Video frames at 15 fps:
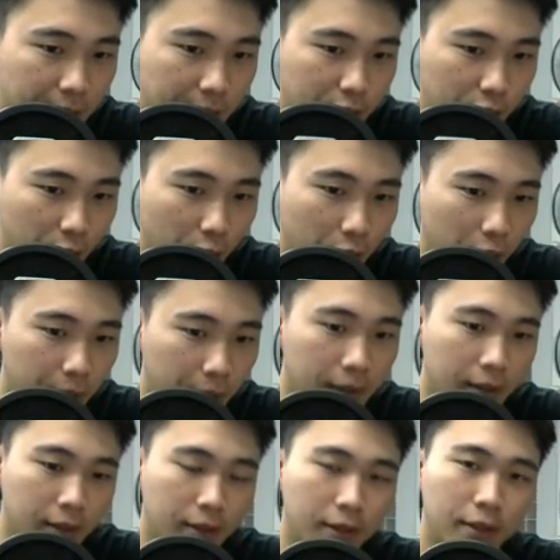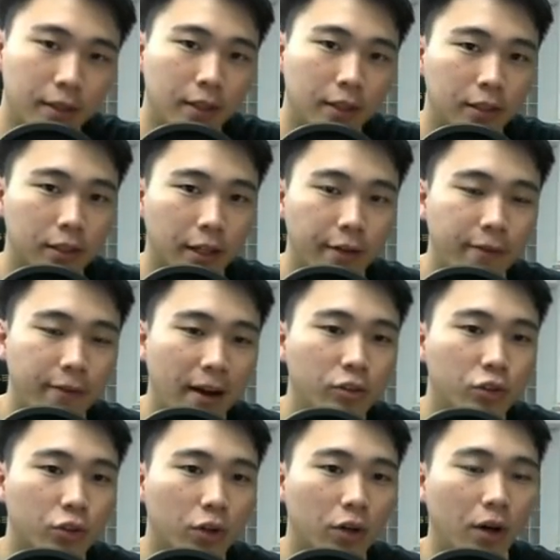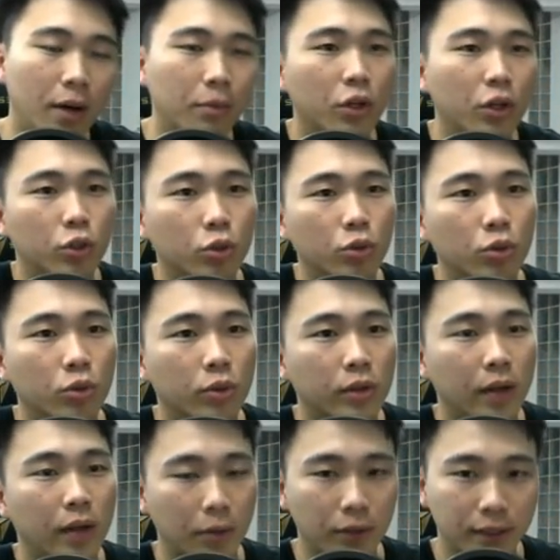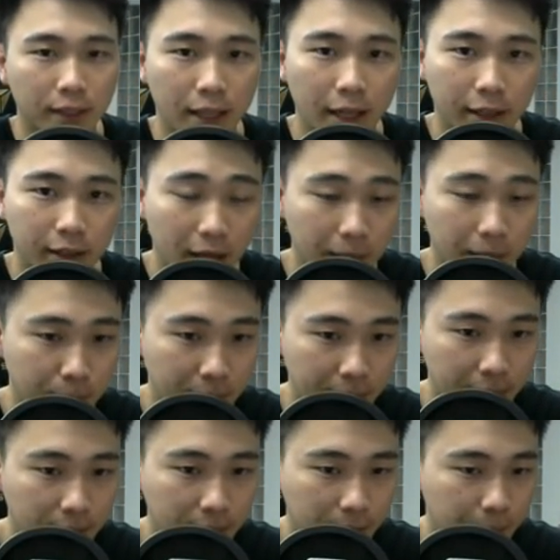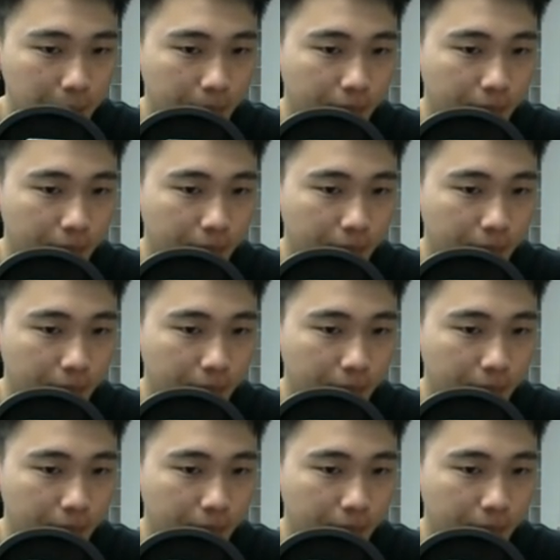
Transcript: So 35 draw, I'm gonna select 10 players.